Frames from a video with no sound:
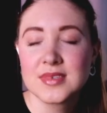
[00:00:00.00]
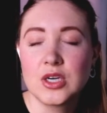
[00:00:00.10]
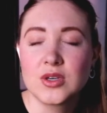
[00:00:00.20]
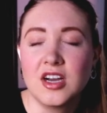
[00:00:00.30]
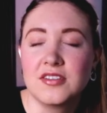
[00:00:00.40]

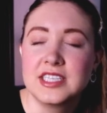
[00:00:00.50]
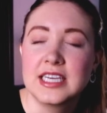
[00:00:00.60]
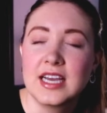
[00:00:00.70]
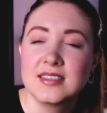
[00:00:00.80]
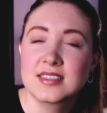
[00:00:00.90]
Oh, coffee,
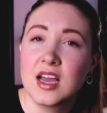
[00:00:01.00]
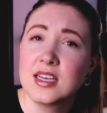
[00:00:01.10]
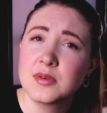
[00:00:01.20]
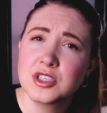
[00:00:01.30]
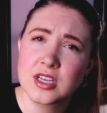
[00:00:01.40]
guys.
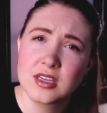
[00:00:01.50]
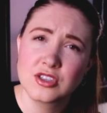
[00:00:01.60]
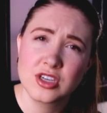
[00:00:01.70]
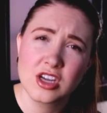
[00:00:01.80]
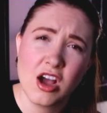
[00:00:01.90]
Guys, I wish I could
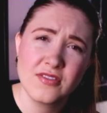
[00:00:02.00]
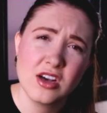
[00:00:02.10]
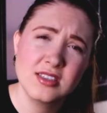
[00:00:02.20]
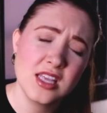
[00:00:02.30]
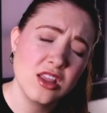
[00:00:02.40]
drink coffee
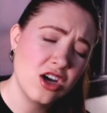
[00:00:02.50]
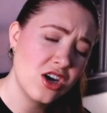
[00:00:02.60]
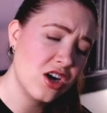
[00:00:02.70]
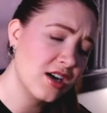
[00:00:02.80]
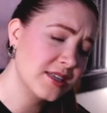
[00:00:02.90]
all day
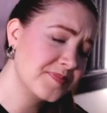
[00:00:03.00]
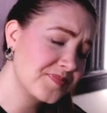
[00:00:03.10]
long.